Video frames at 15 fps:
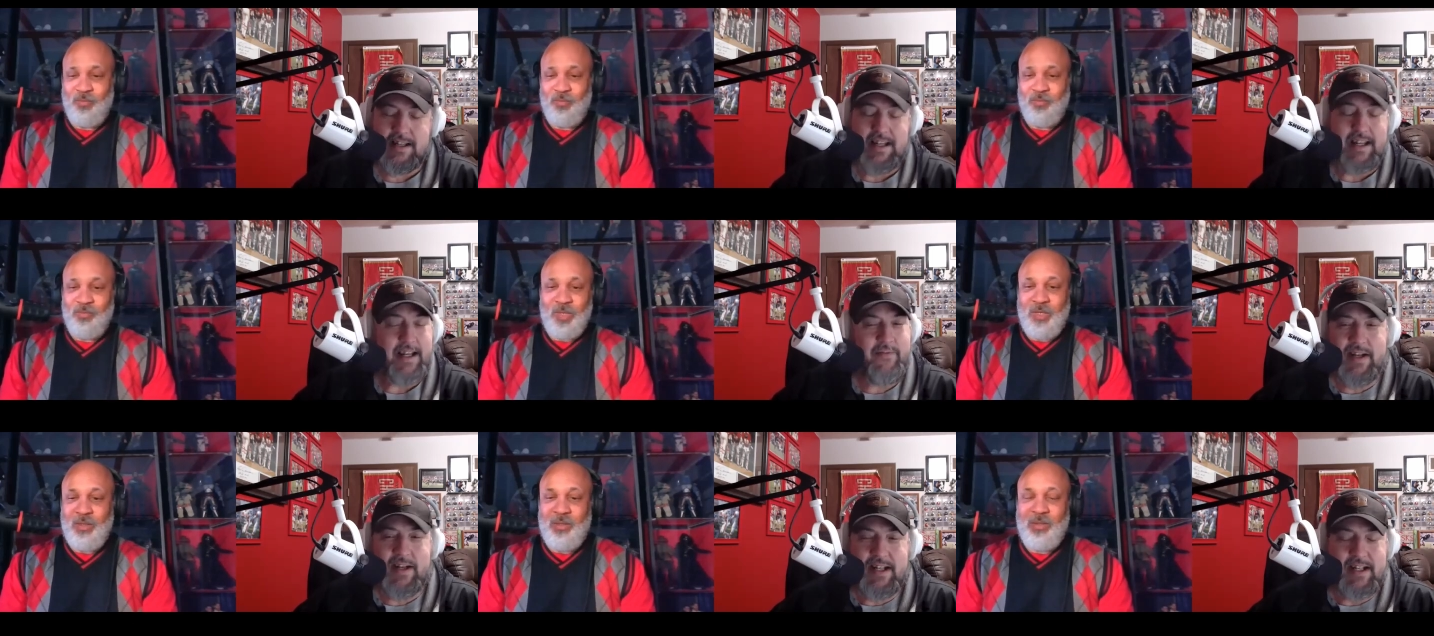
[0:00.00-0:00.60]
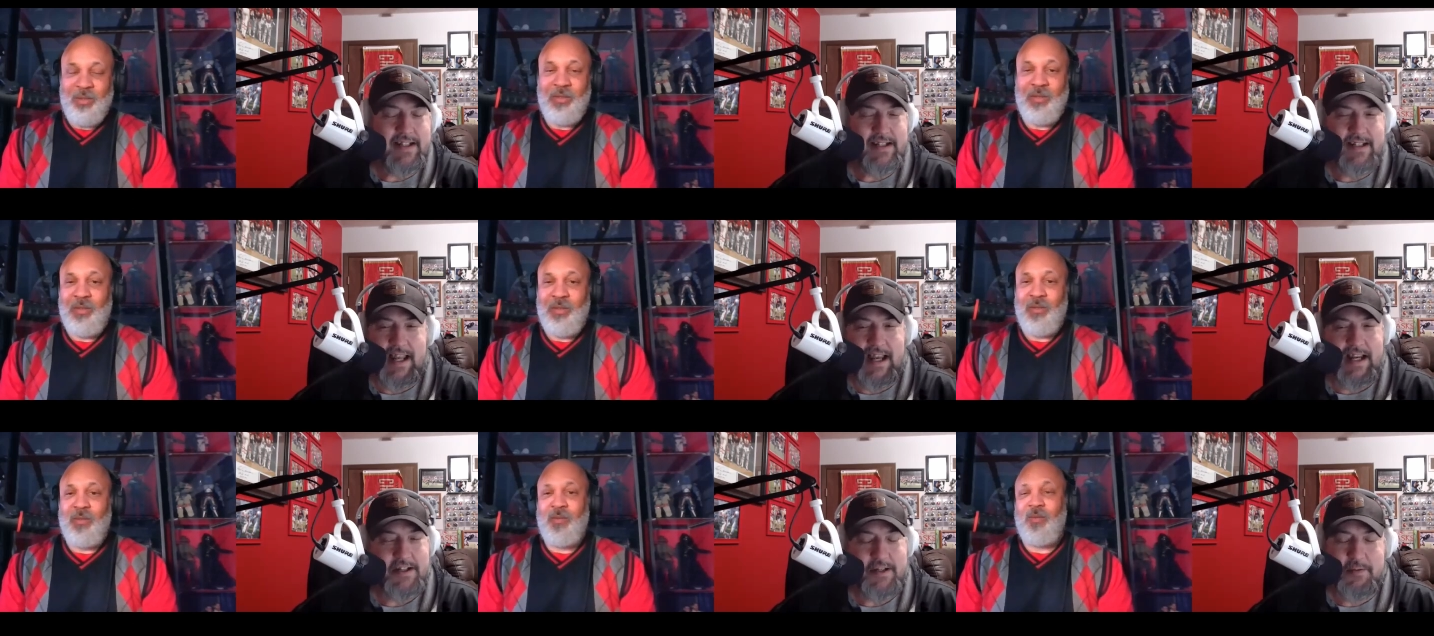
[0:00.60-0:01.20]
Speaker 1: Even in his
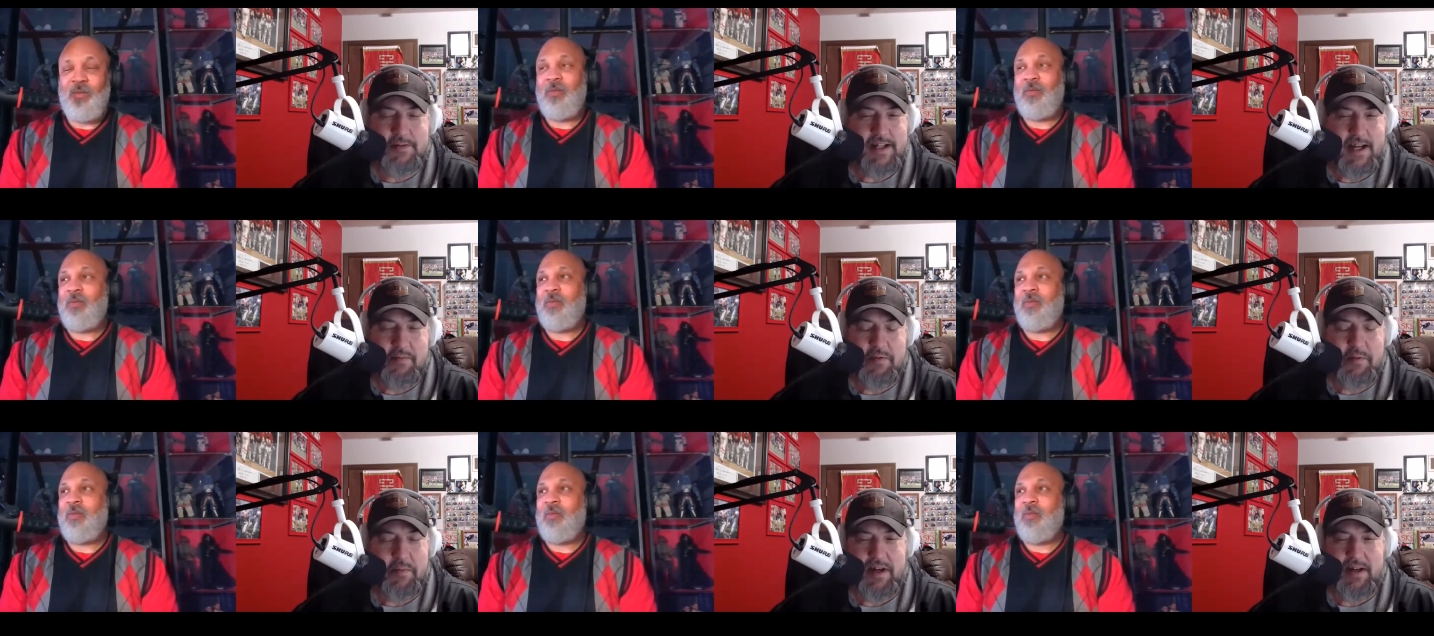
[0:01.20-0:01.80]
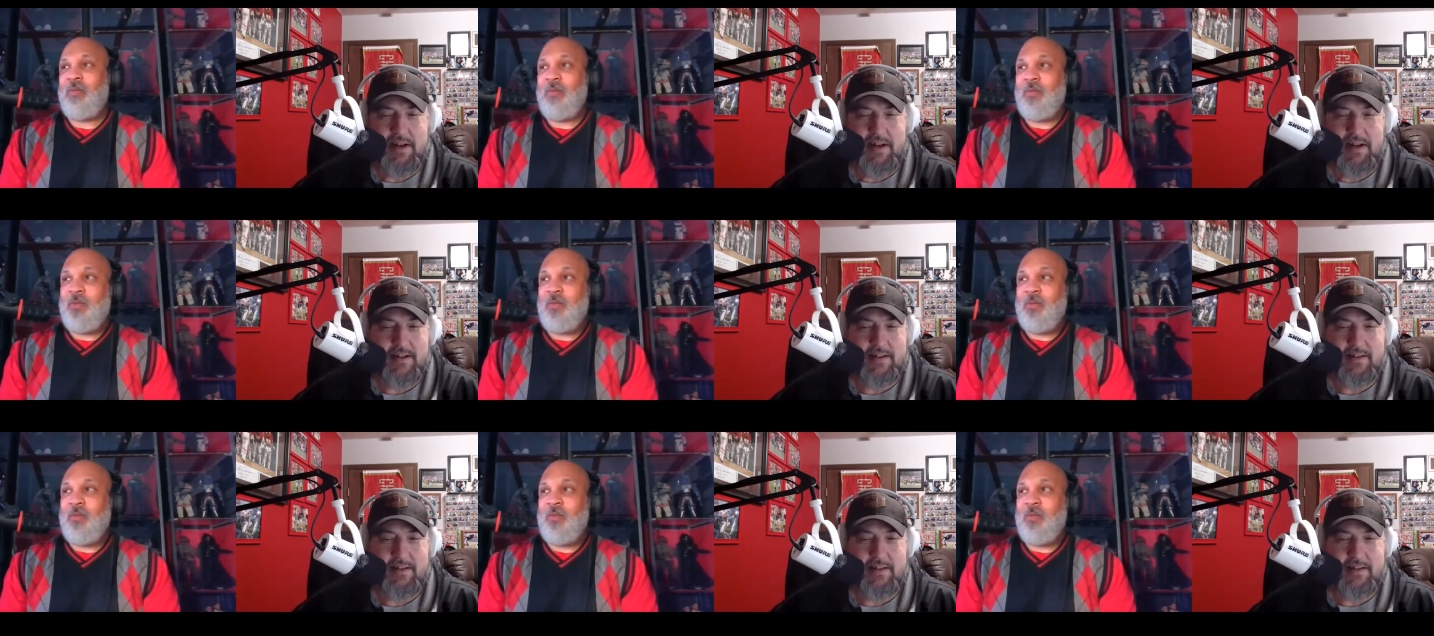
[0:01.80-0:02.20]
last year with Tampa Bay,